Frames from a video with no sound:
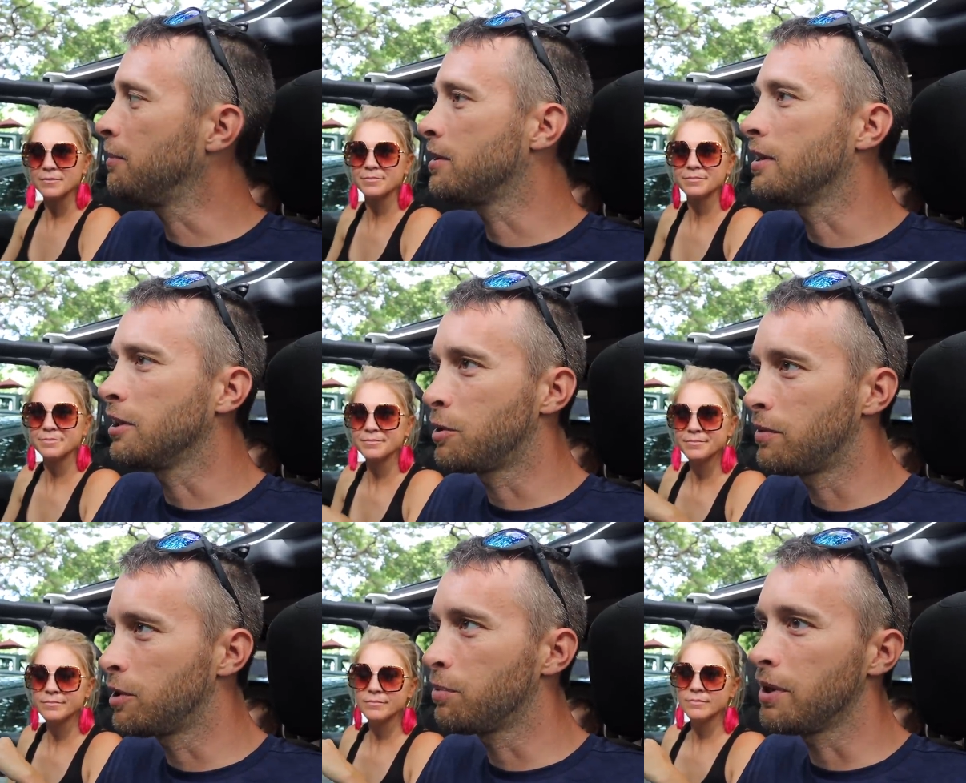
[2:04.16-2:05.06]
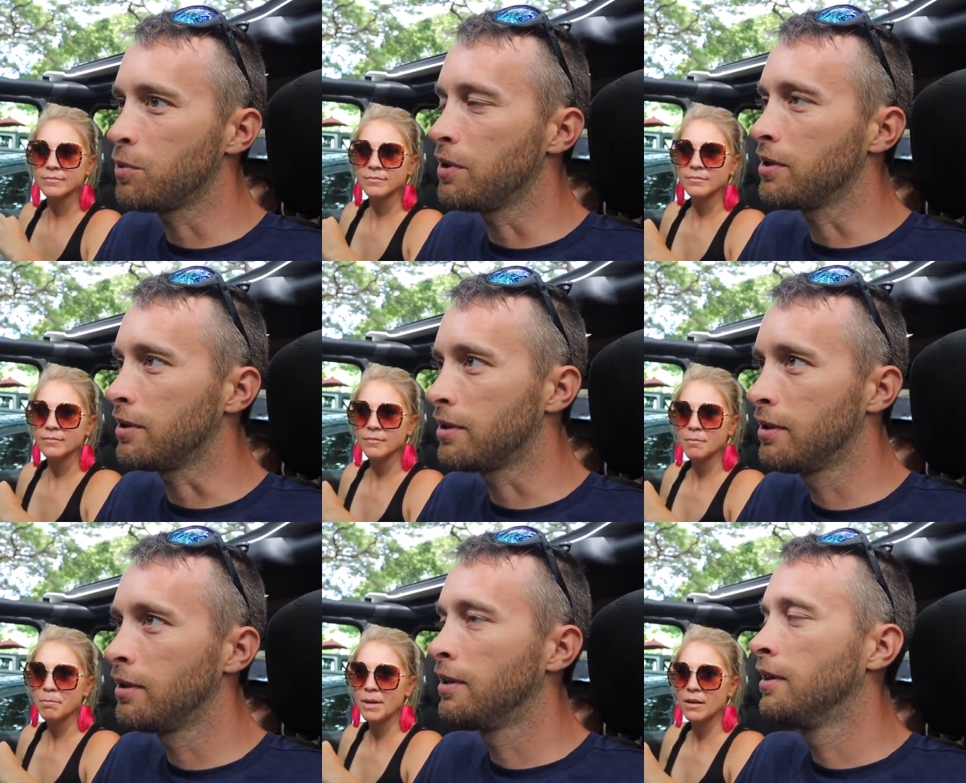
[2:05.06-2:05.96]
Speaker 1: I'm not saying this this place wasn't
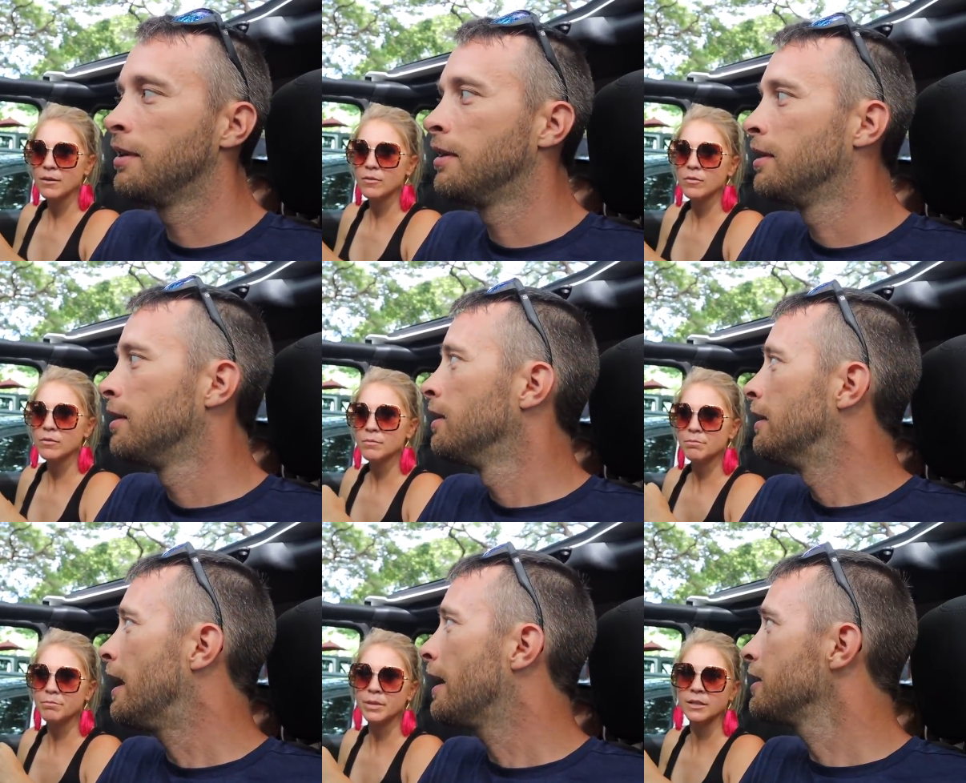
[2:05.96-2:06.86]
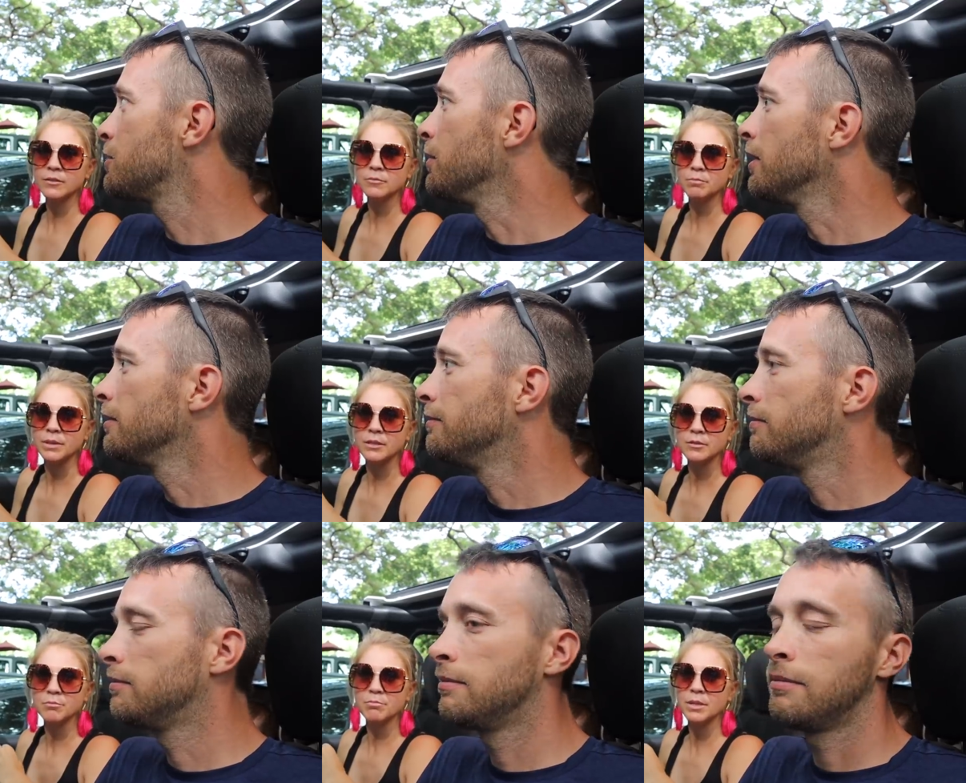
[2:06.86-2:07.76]
nice, but
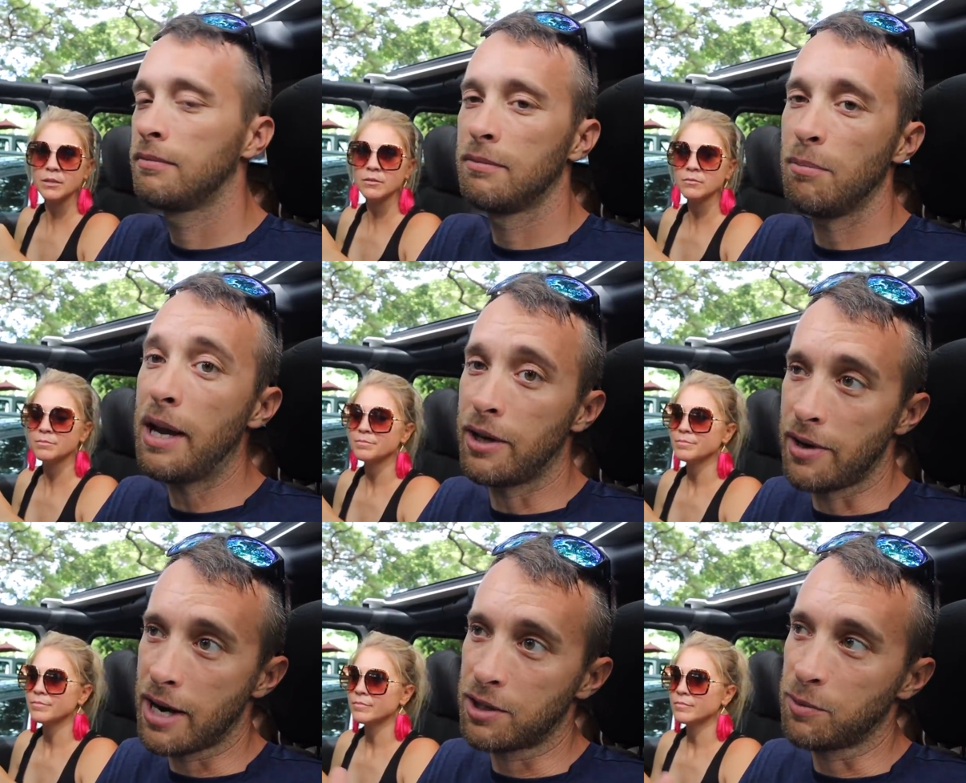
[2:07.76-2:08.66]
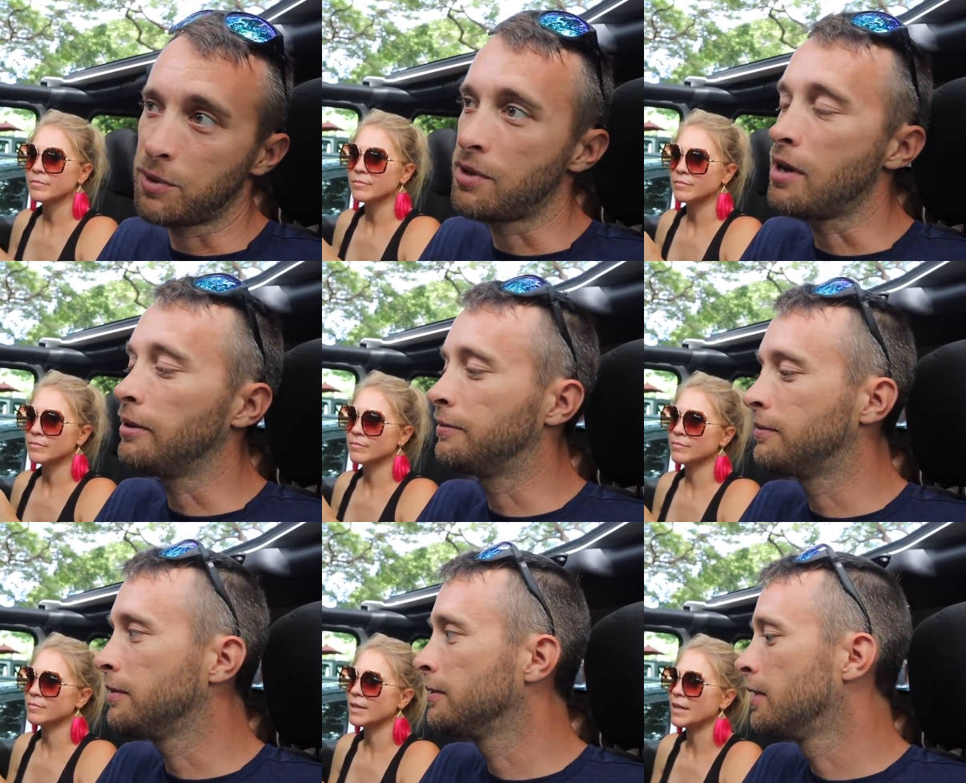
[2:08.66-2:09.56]
my interaction was not.
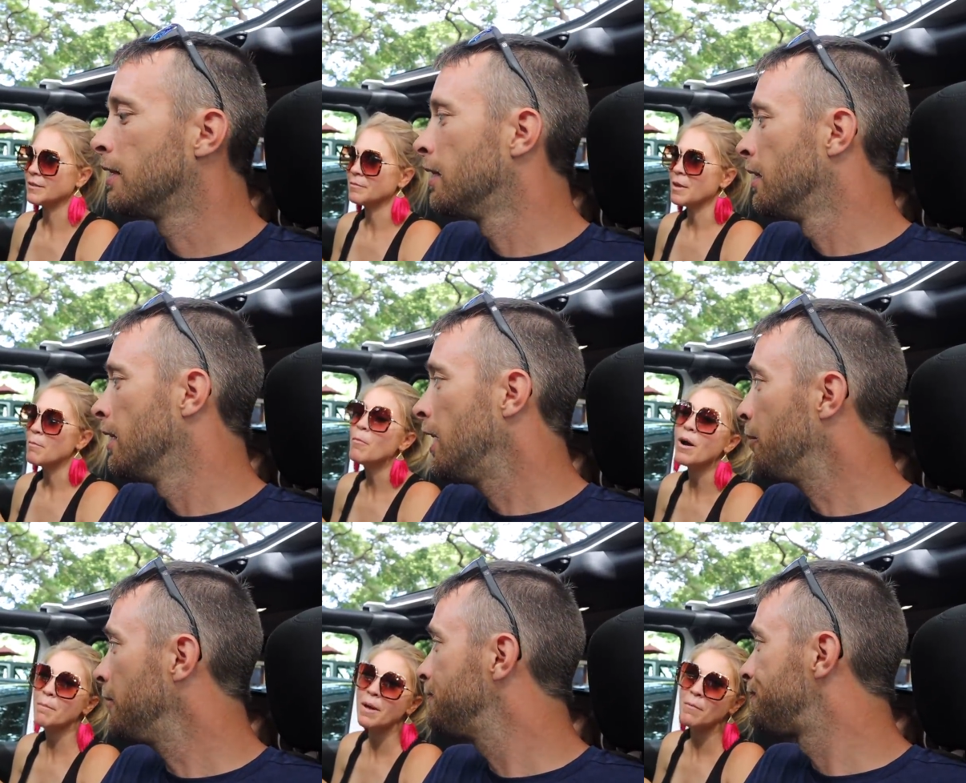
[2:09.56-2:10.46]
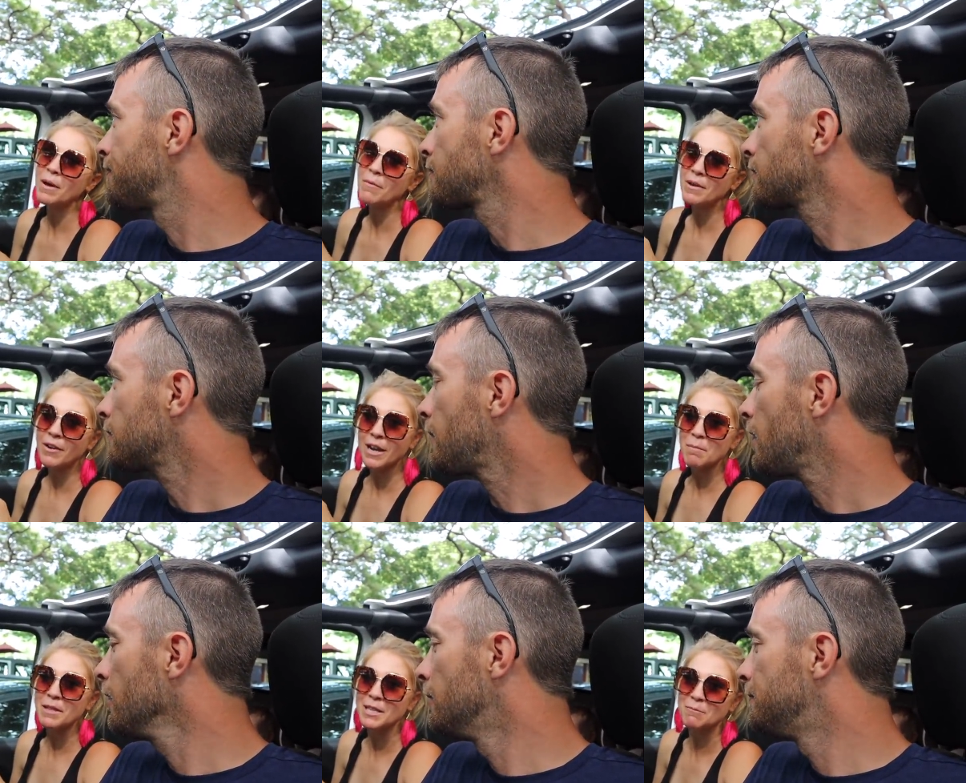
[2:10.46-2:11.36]
Speaker 2: Anyway. Well, but well, we
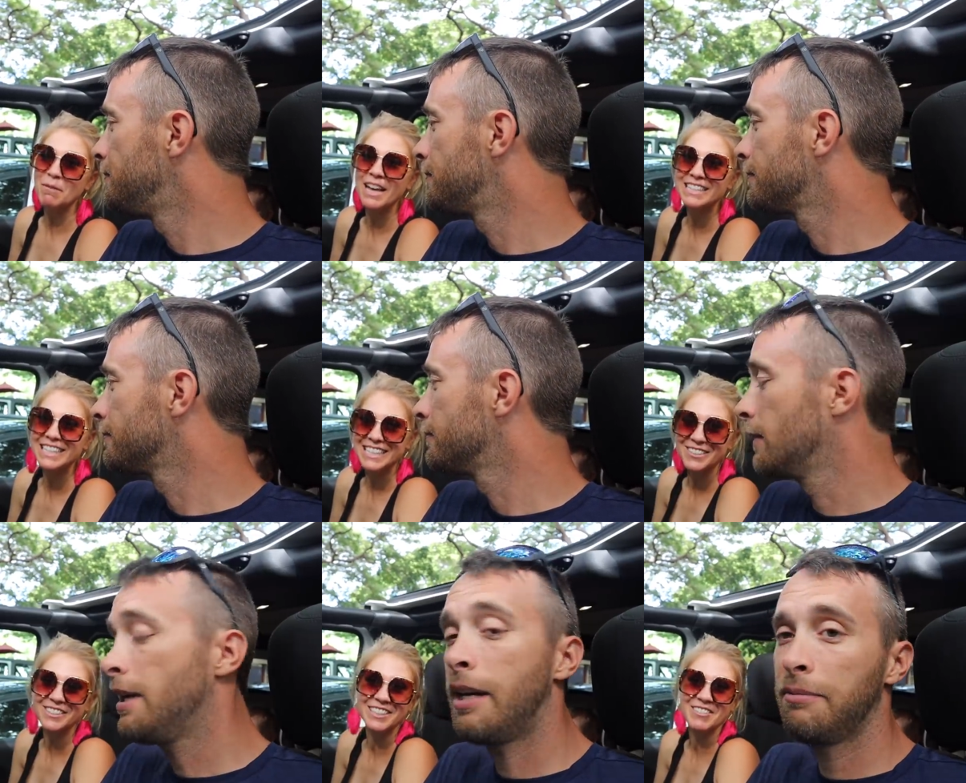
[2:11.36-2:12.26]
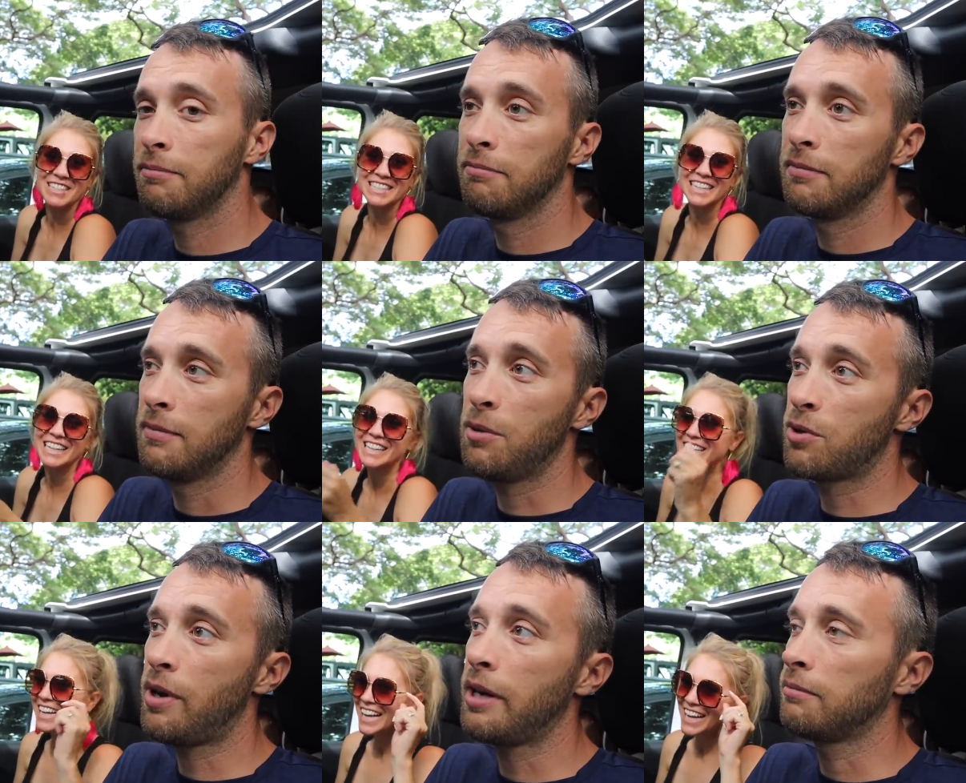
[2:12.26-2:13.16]
recommend this place because it really yeah, was good. It
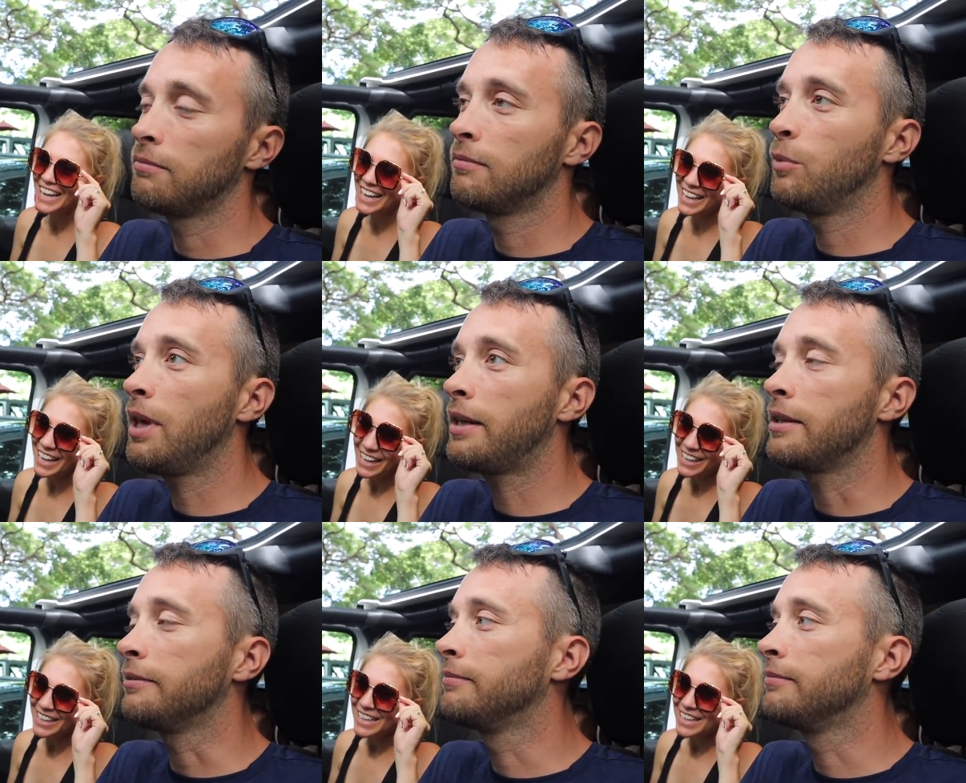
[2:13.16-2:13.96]
was great.
Speaker 1: Ah. we liked it.